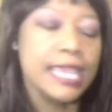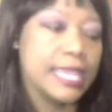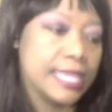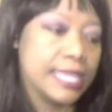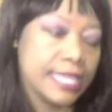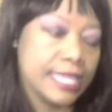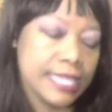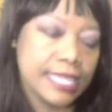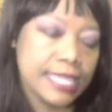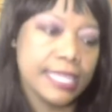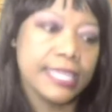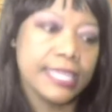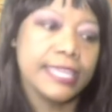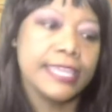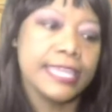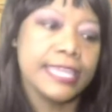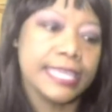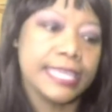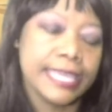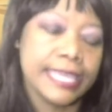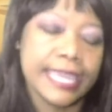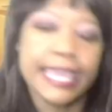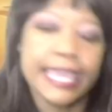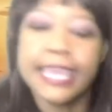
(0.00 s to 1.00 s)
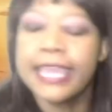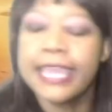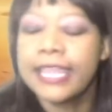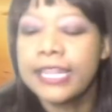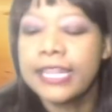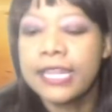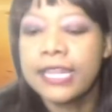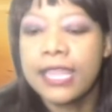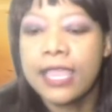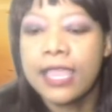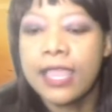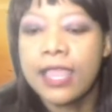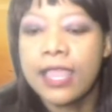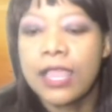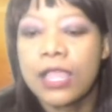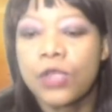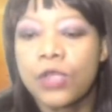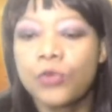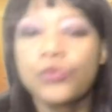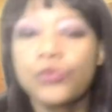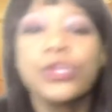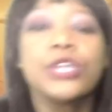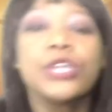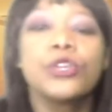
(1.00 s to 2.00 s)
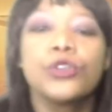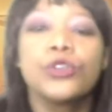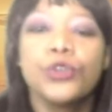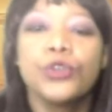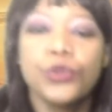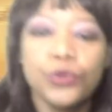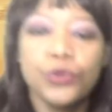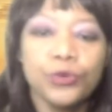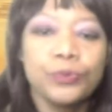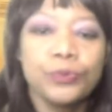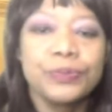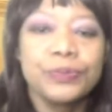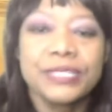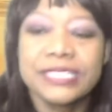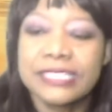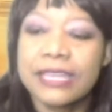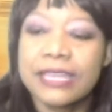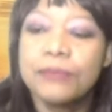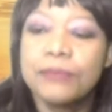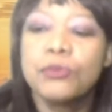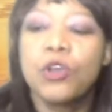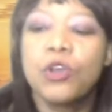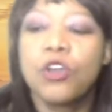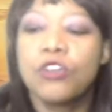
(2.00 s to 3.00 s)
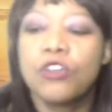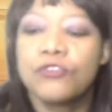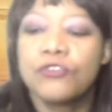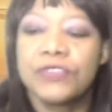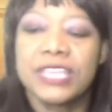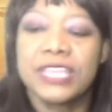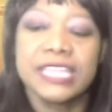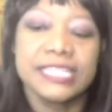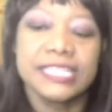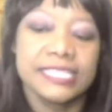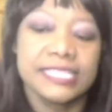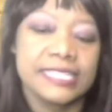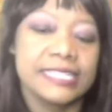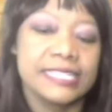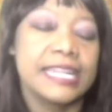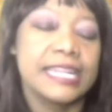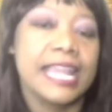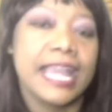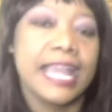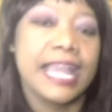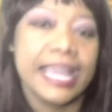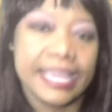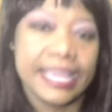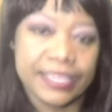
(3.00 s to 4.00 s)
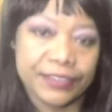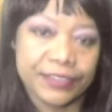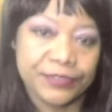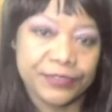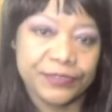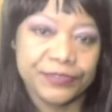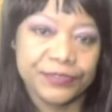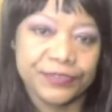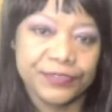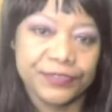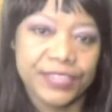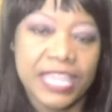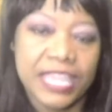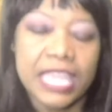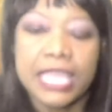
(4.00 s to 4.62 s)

He can recoup some of his life.